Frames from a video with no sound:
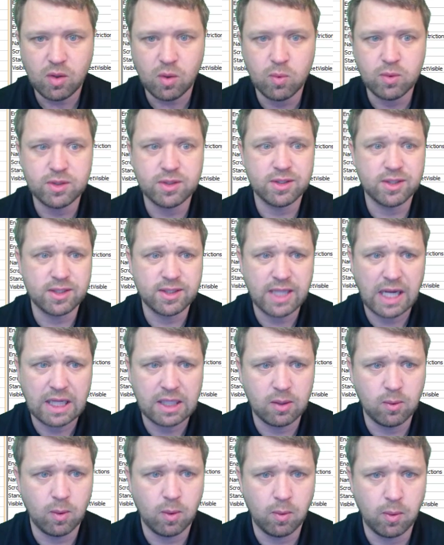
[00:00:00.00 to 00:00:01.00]
which is
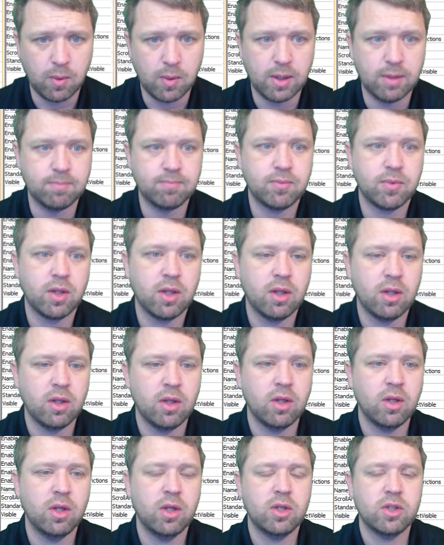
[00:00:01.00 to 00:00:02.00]
exactly what we want.
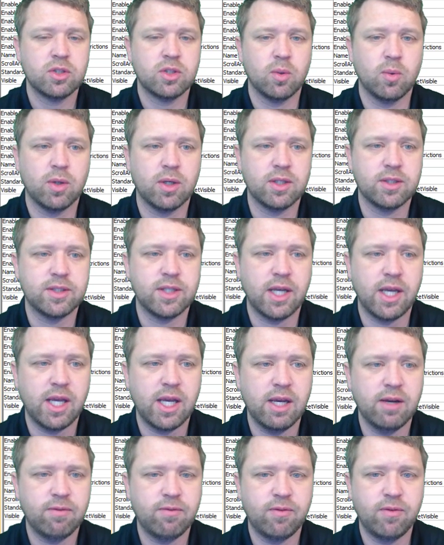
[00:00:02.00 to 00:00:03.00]
So we're going to say
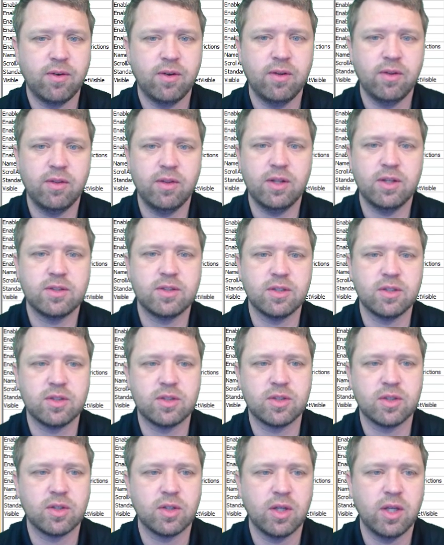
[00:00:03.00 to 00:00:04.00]
if this
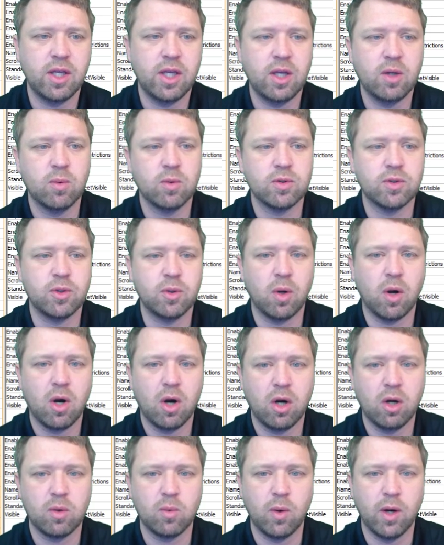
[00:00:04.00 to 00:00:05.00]
is equal to
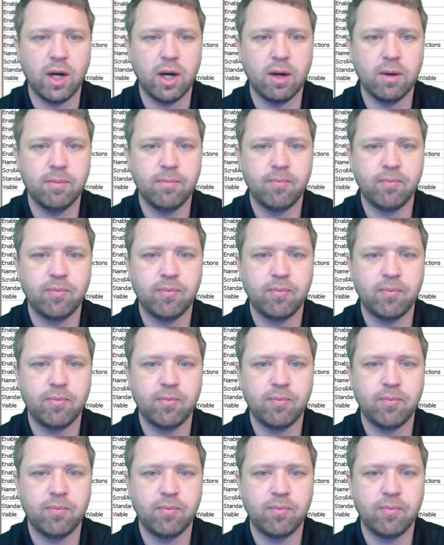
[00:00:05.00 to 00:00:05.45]
hardware,